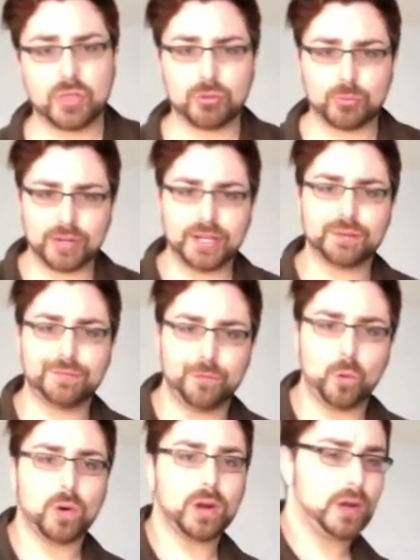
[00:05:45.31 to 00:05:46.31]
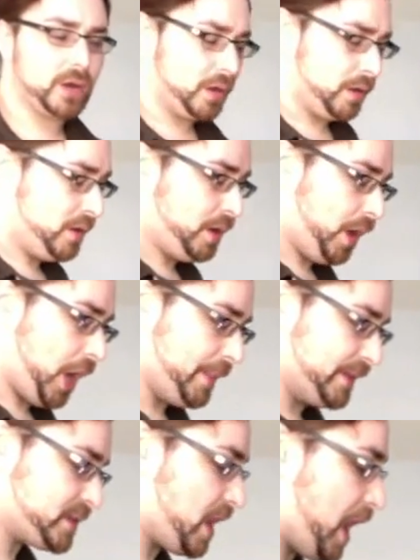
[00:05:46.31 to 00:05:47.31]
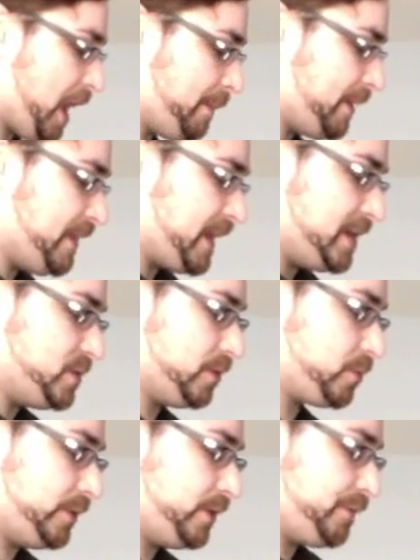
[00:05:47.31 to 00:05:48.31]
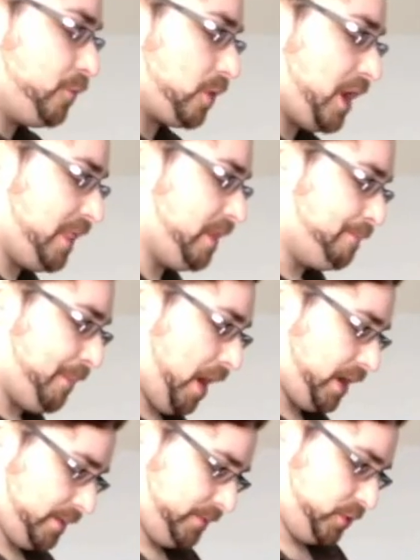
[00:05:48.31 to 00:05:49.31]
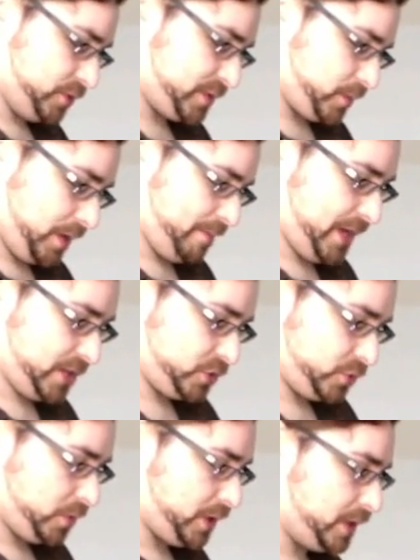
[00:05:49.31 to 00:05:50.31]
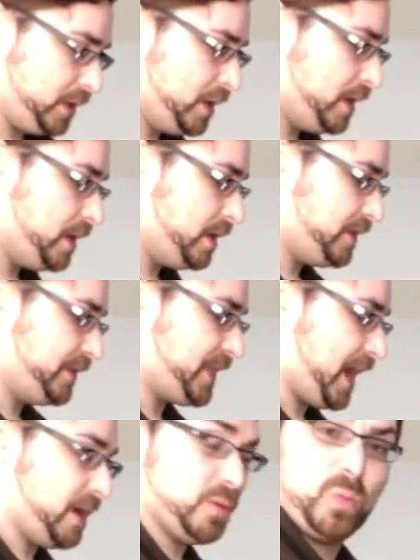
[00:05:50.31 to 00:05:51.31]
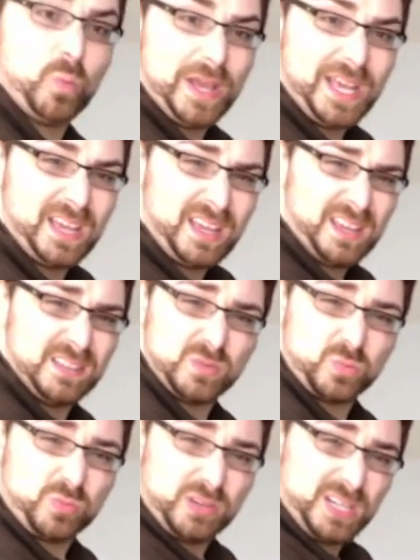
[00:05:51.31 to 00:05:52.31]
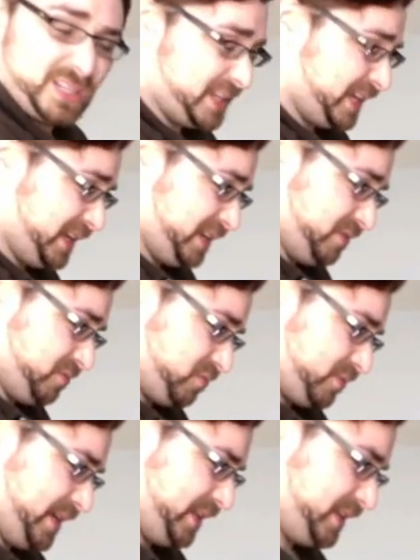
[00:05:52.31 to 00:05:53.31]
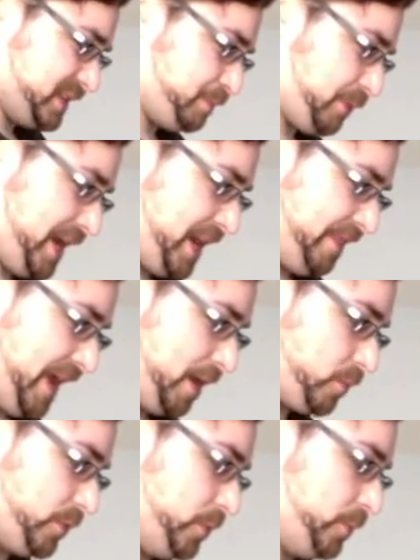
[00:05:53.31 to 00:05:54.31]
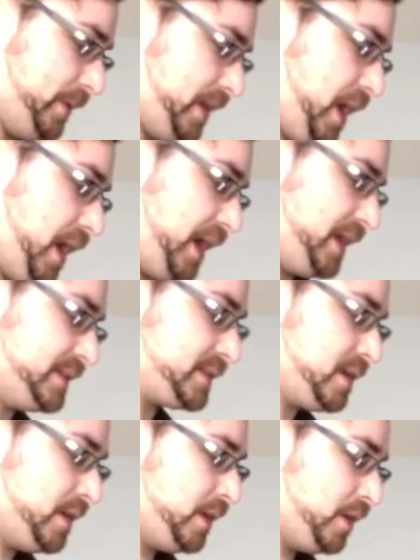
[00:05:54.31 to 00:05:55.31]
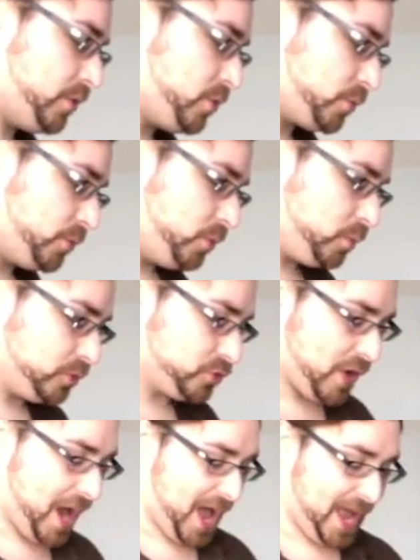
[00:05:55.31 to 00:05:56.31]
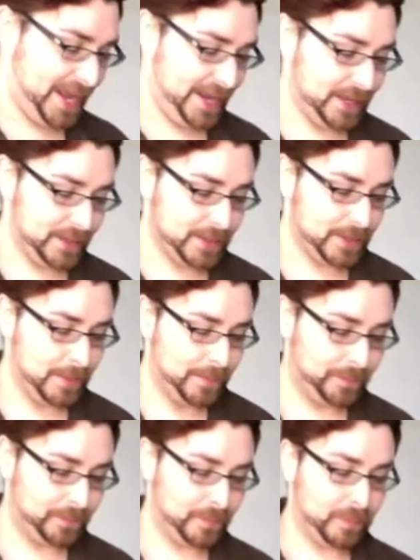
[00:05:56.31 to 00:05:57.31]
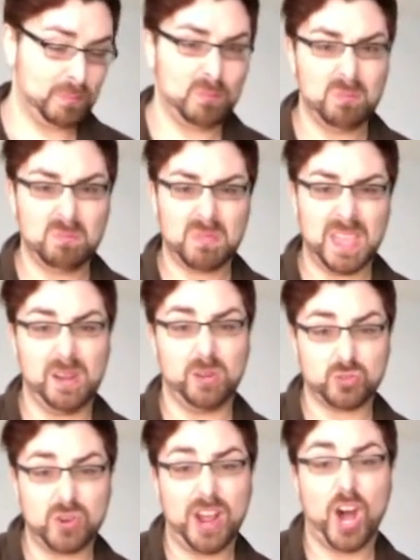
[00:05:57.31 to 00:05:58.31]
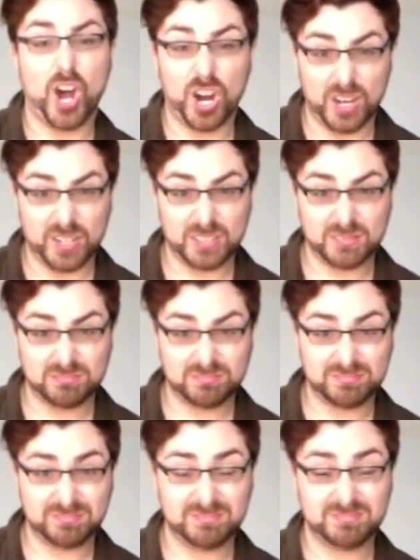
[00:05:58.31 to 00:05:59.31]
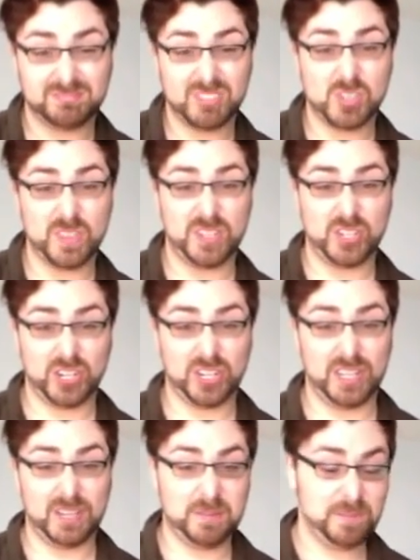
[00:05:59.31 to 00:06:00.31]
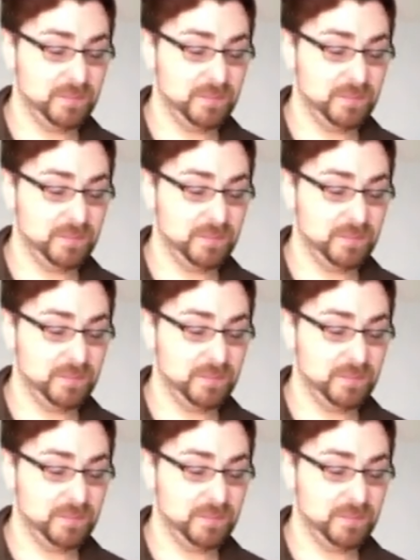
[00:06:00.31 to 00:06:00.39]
three or four on the top, and then I do three or four on the bottom. You just want to make sure that that wig is really, really sprayed at that root, because the root will dry, and it'll dry hard. So then you're good.